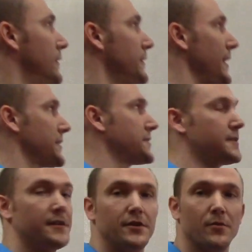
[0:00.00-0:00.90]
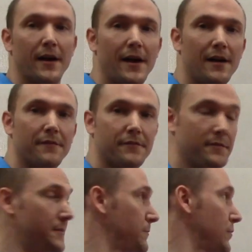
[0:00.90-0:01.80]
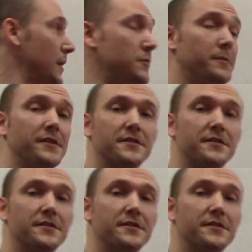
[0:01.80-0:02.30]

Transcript: Next, you have probably